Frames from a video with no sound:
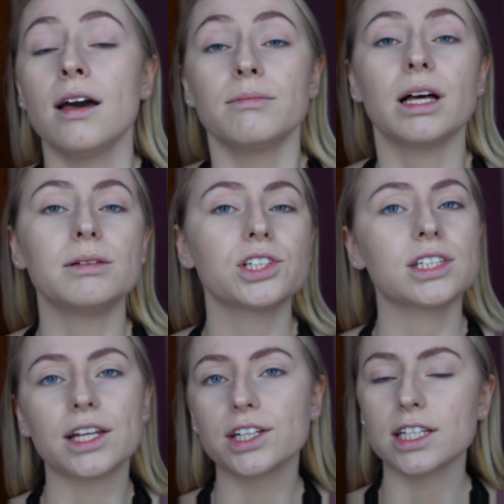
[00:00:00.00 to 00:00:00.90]

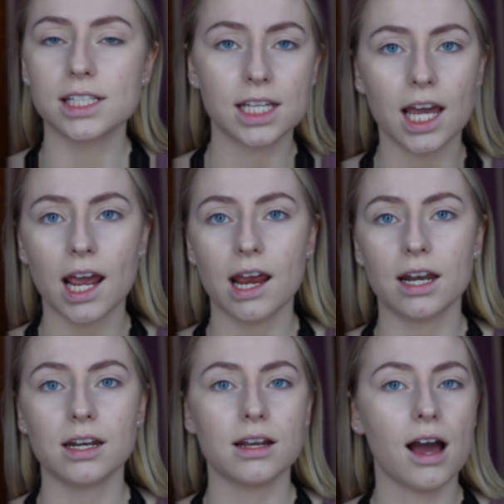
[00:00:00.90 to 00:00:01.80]
blemishes under the
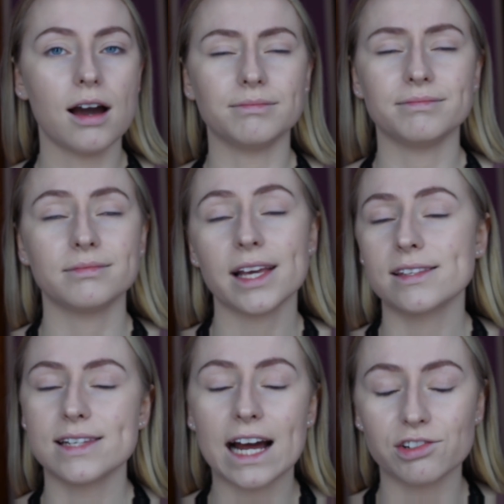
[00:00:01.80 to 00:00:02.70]
skin.
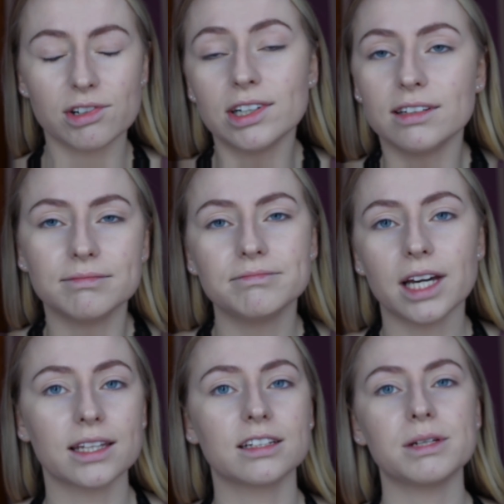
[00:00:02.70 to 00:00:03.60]
It's natural,
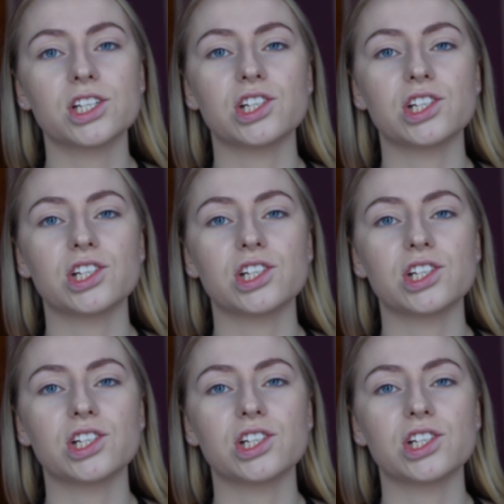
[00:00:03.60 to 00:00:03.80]
nothing to be